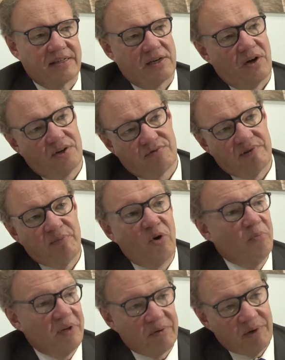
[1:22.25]
it's a luxury
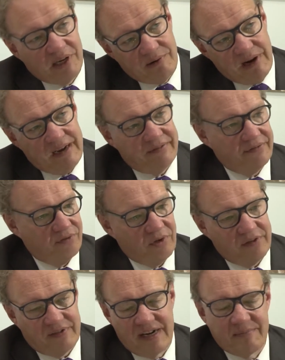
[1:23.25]
moment where you have
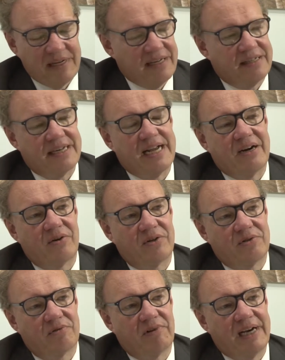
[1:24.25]
45 minutes an hour
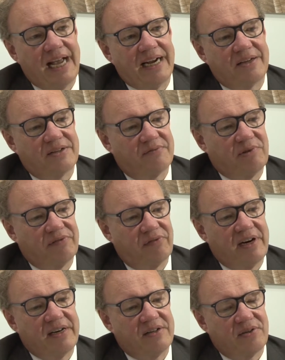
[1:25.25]
to relax with
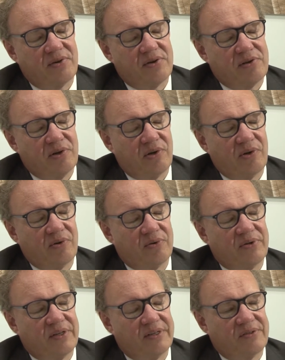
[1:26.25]
friends or on your
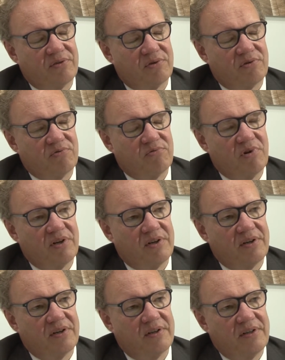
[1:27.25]
own uh, to do
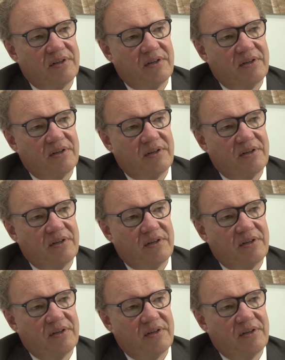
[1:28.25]
uh,